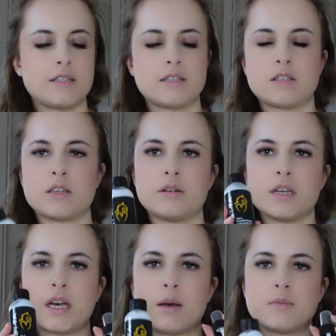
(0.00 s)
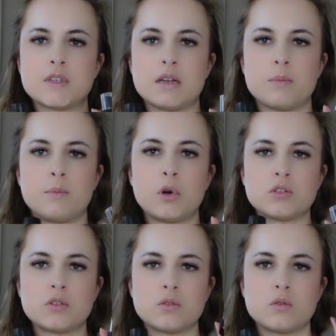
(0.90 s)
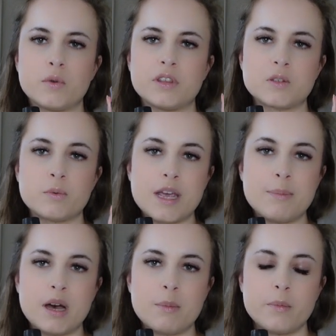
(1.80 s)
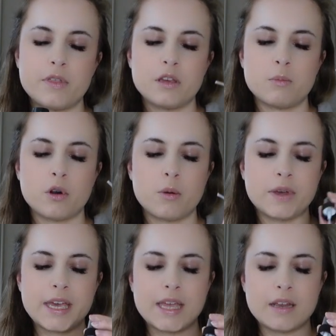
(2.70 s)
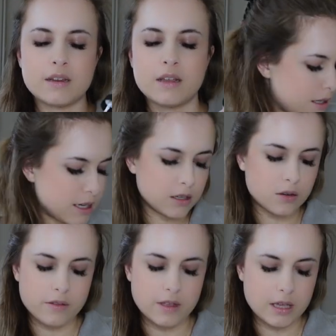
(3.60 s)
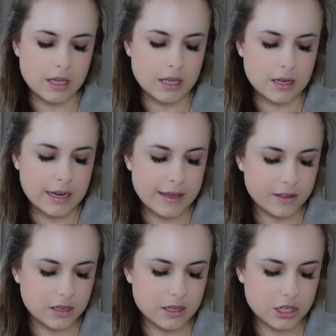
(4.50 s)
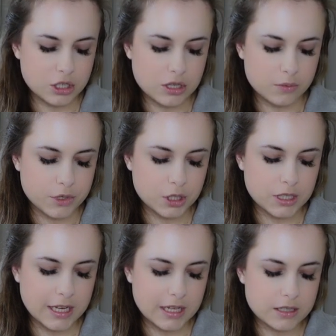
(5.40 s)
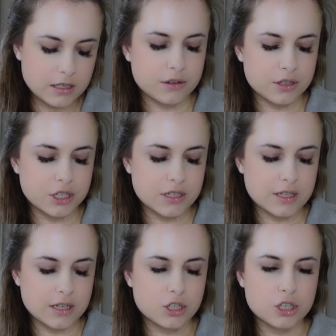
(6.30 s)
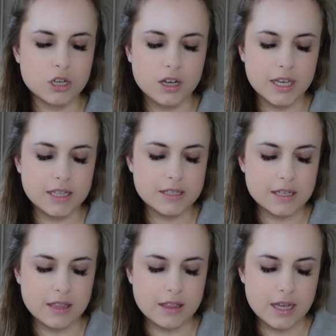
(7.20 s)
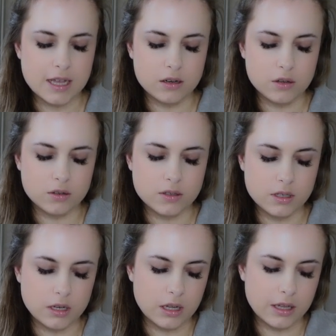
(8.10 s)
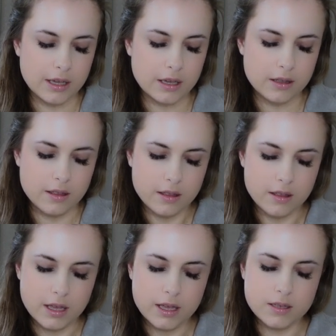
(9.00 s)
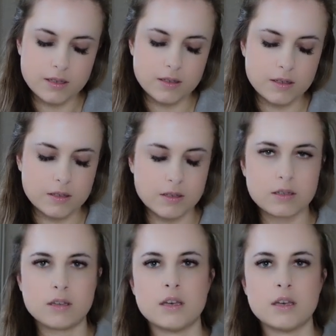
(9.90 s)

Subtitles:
So it comes in a bottle with a spray pump that you pop in. Then I got the leather conditioner, which cleans, nourishes, and shines, and that looks like this.